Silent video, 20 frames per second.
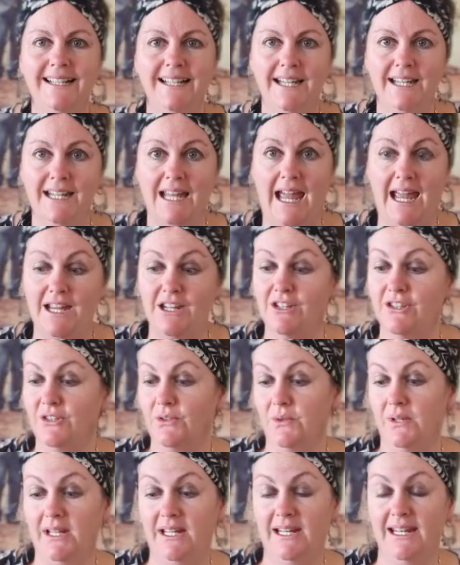Okay, just
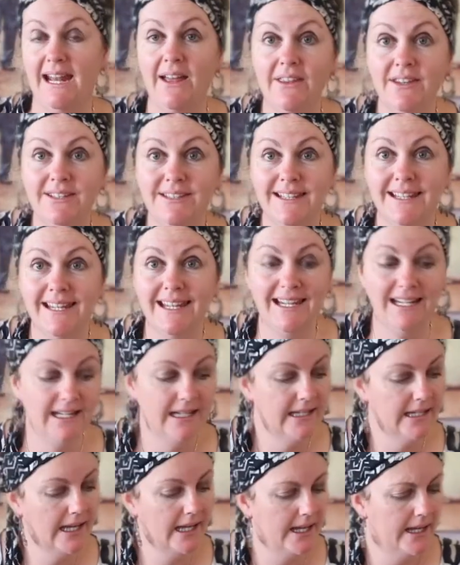doing another
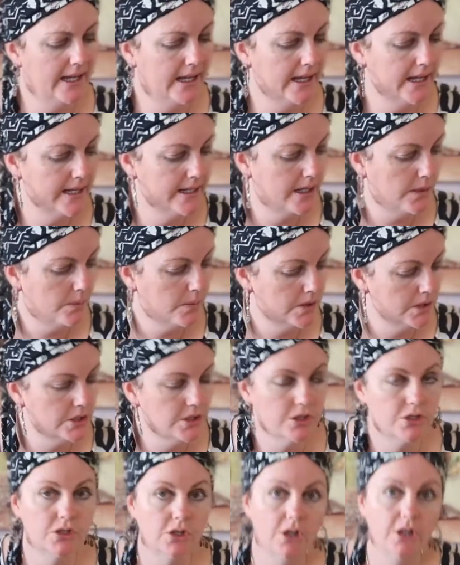zucchini, and I wanted
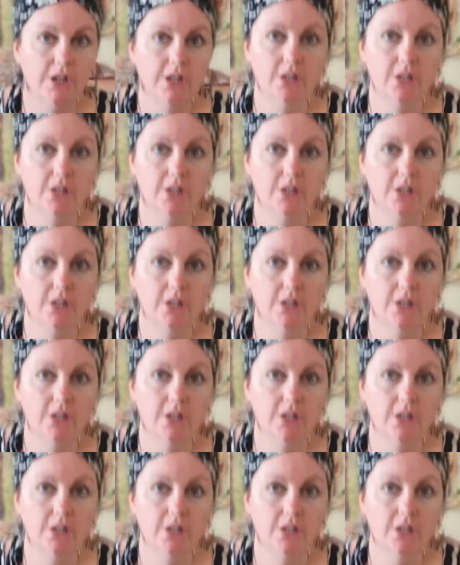to show you,